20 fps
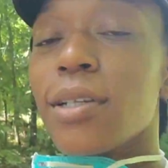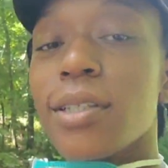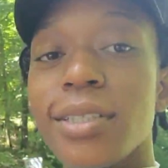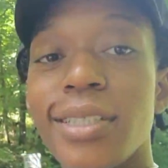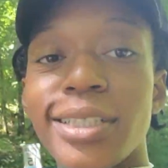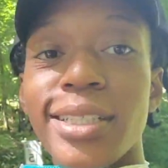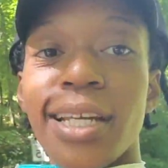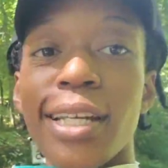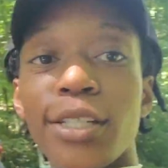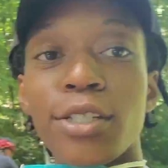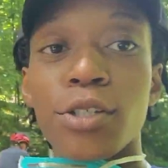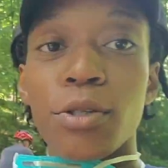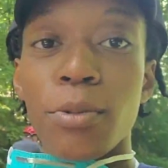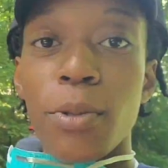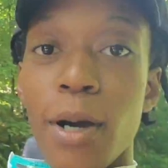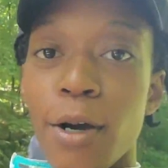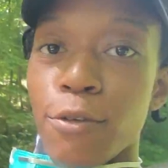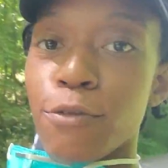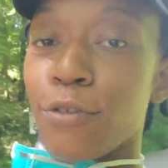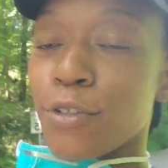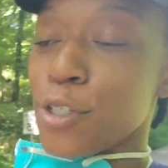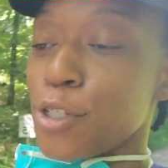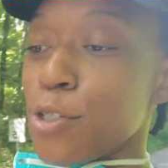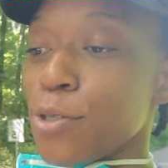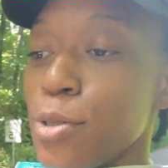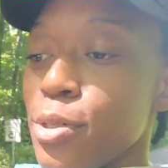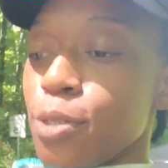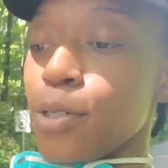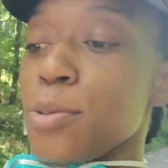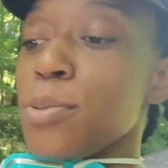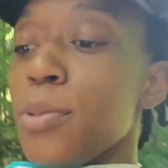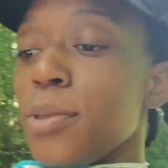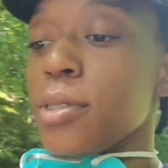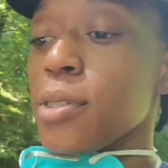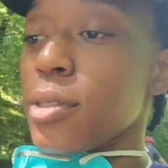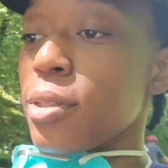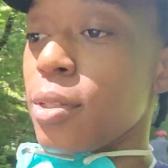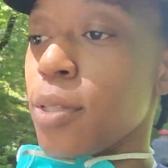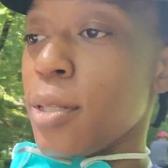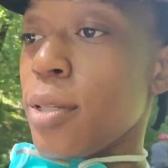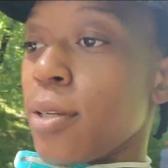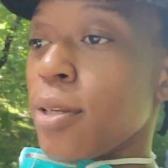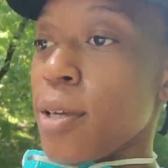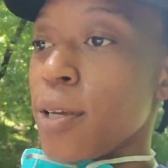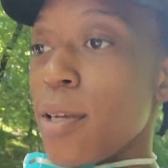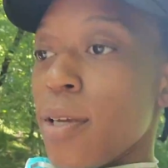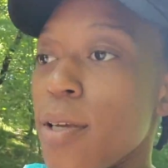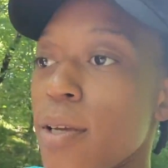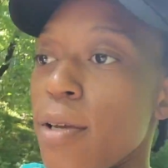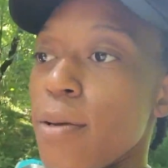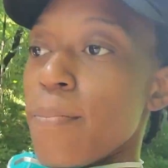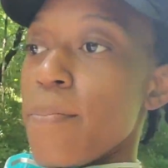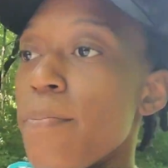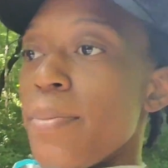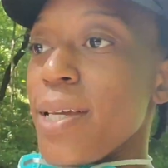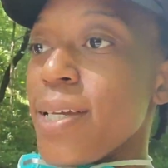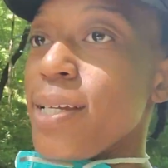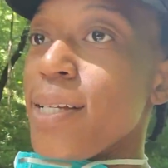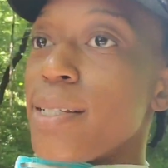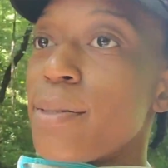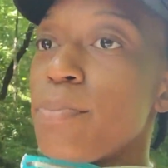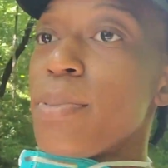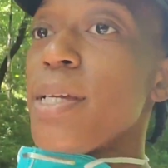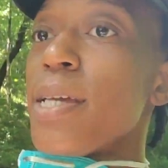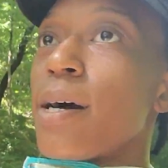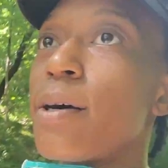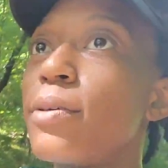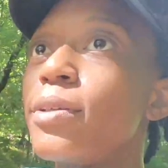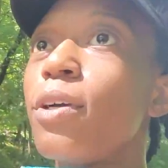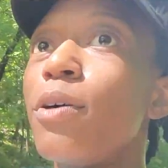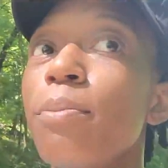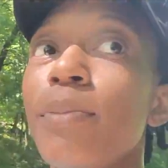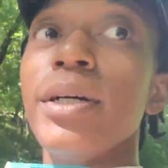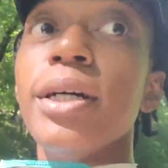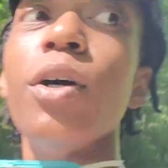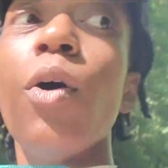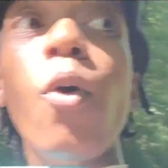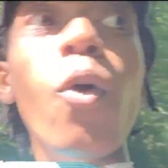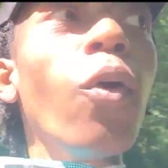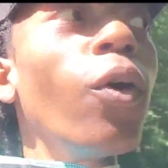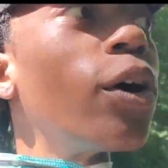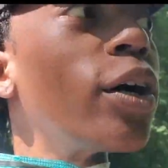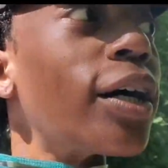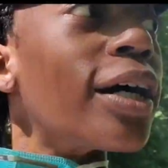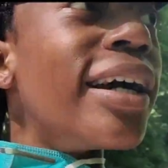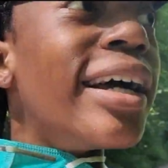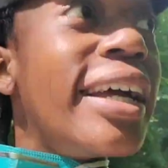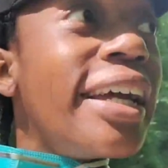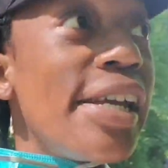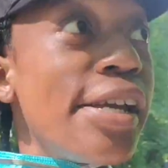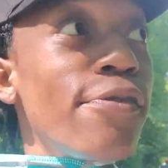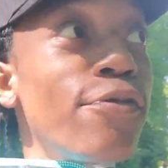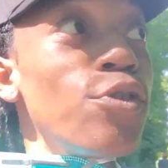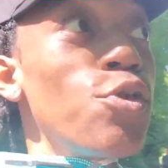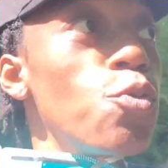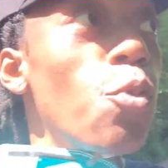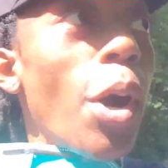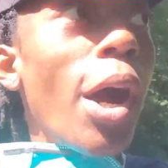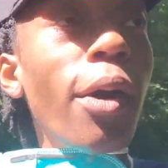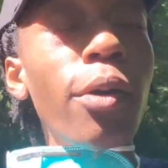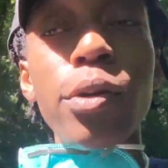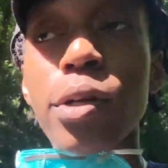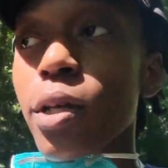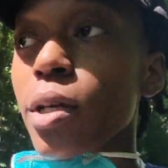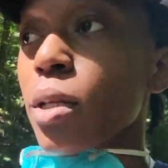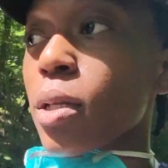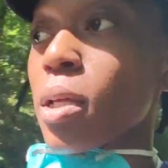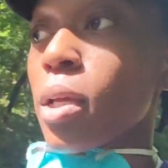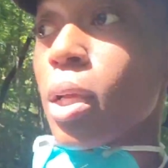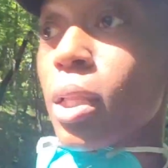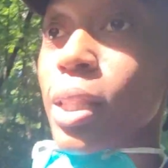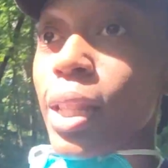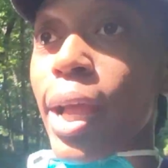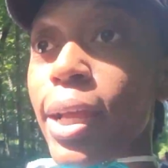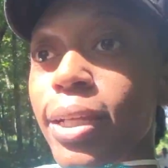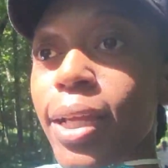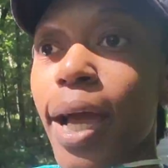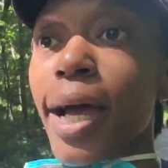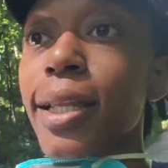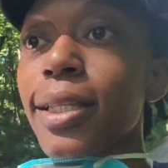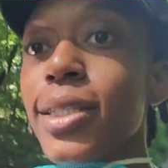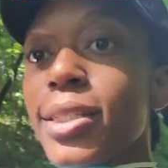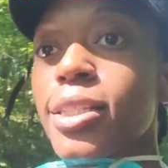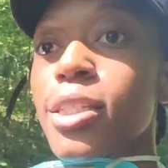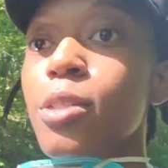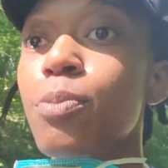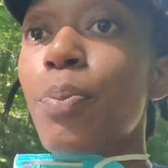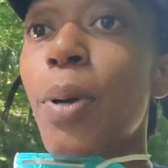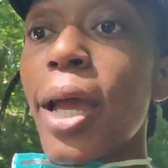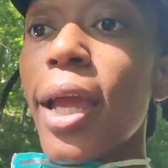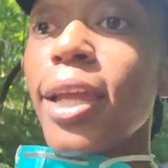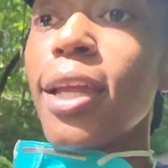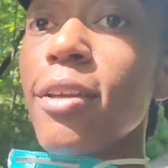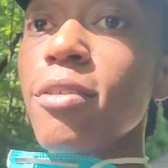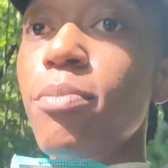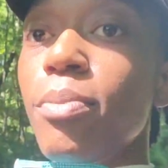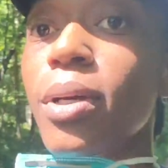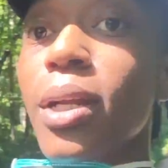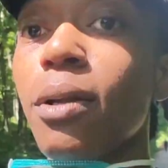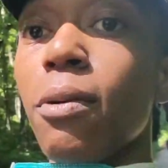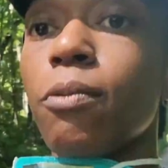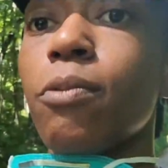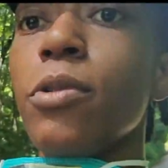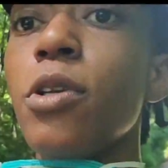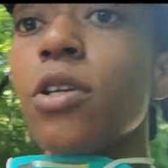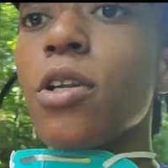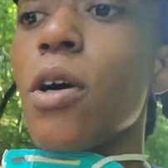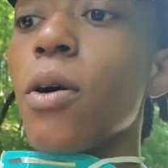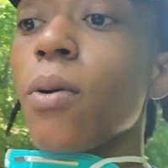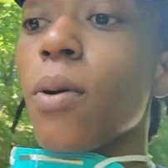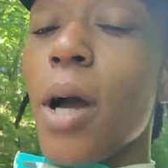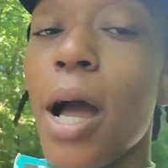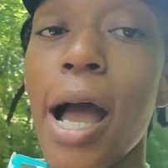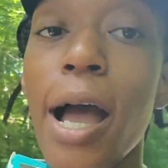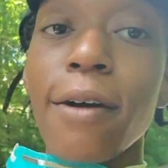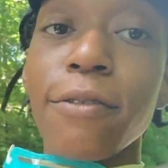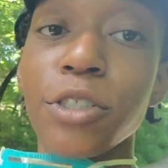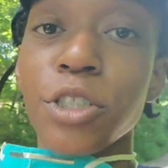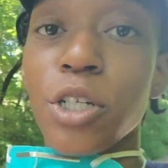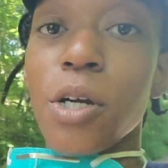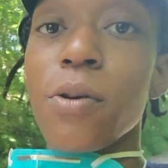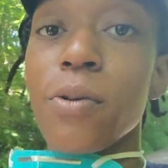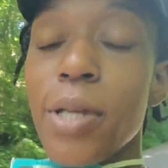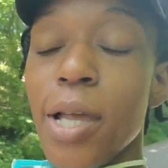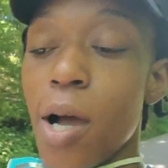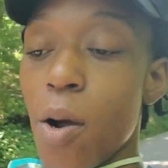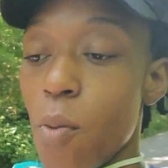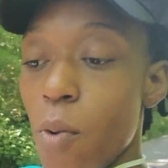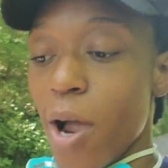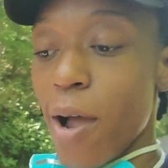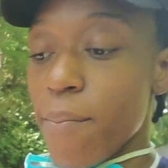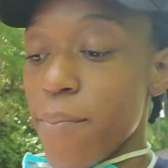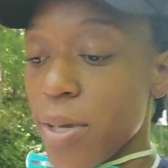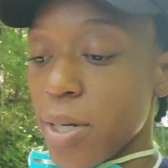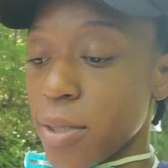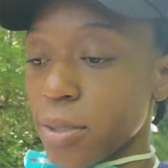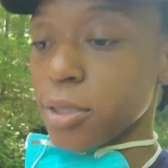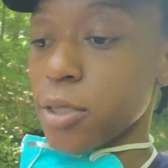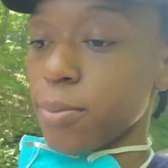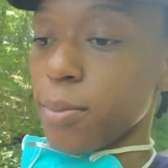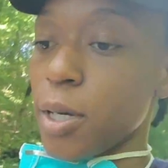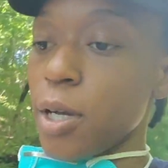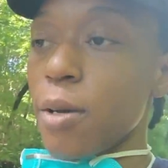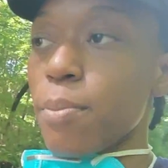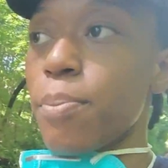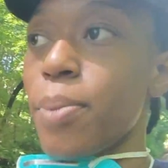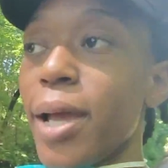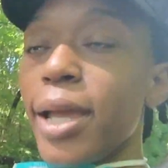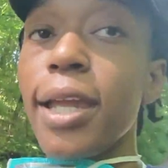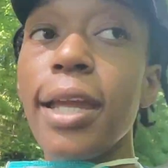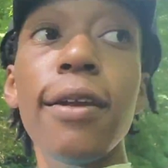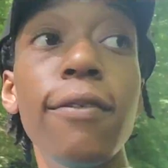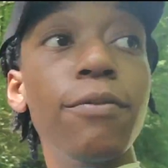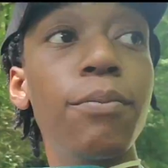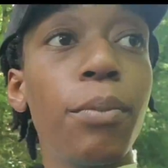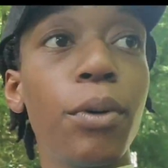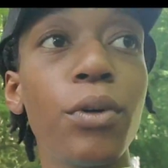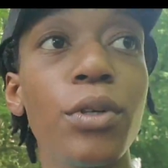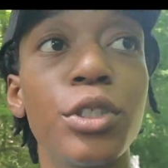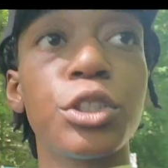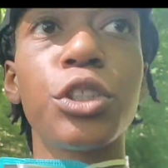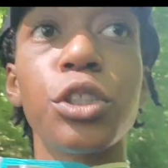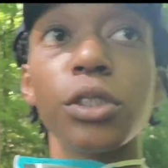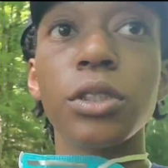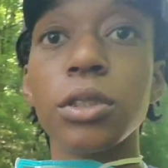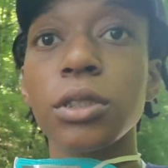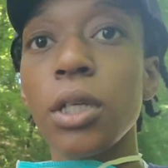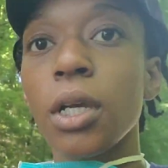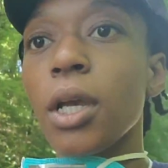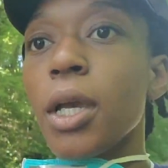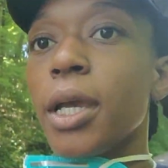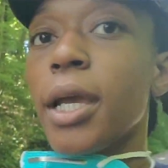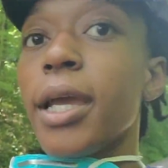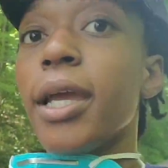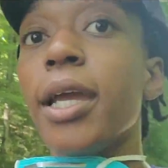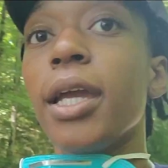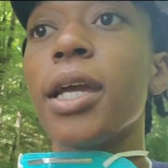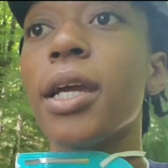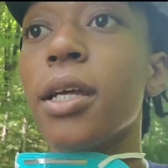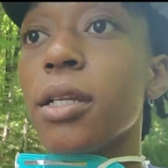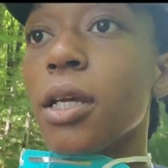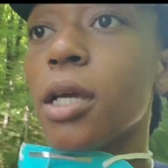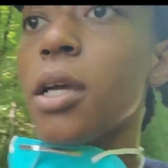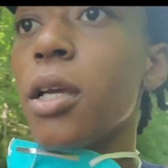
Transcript: of the nature walk for sure is when bees be on your butt. Or if you walking, like how this is paved, but you know, I've shown y'all where I've been on some unpaved portions, and